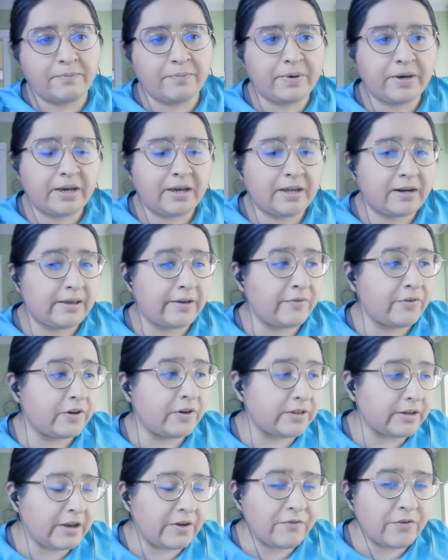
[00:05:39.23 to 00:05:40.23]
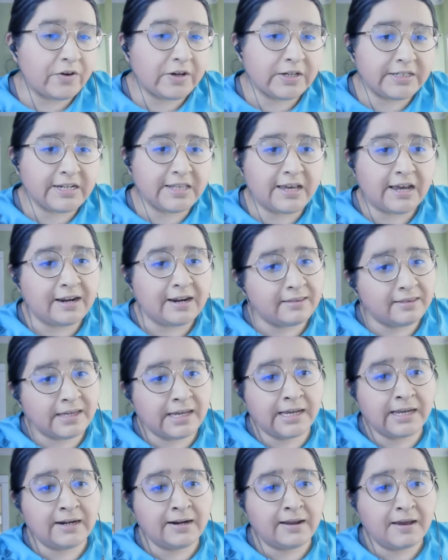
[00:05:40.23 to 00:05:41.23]
But if you're looking forward to that,
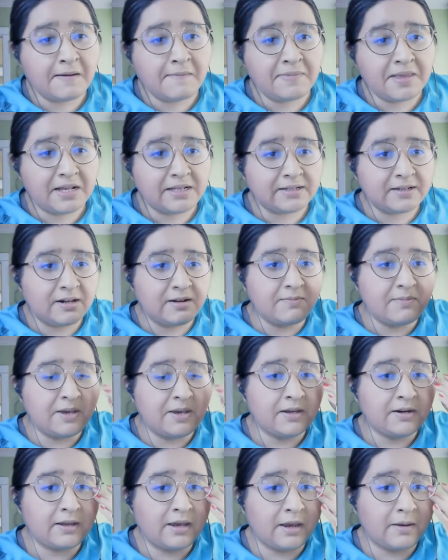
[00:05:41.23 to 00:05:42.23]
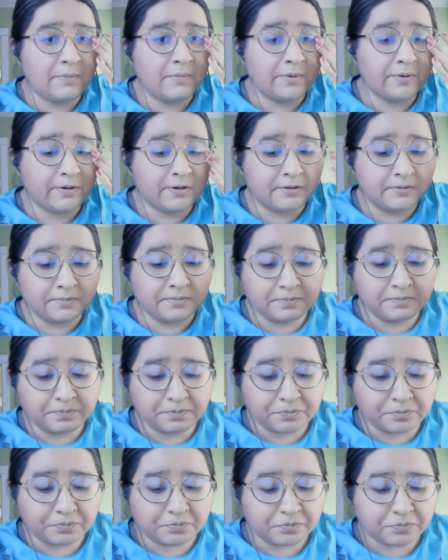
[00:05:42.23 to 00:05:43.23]
then that's gonna be on April
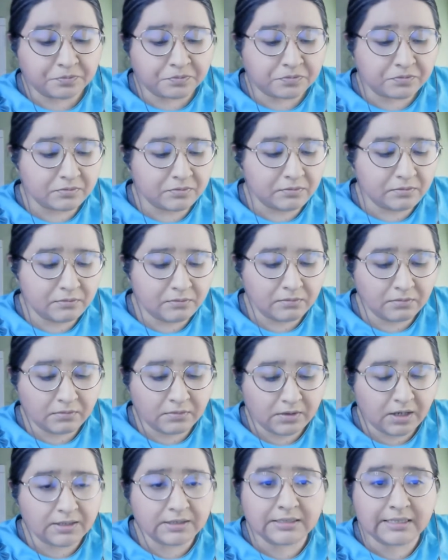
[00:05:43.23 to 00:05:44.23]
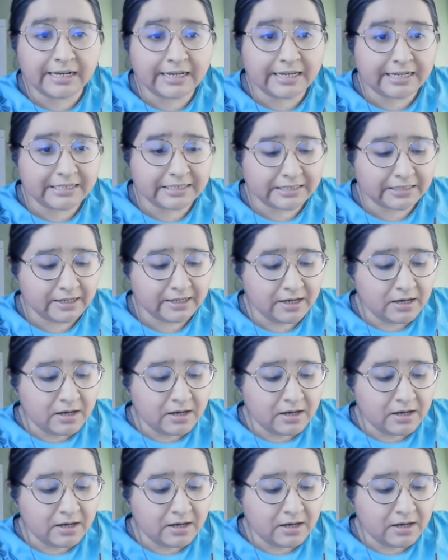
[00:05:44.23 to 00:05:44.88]
2nd.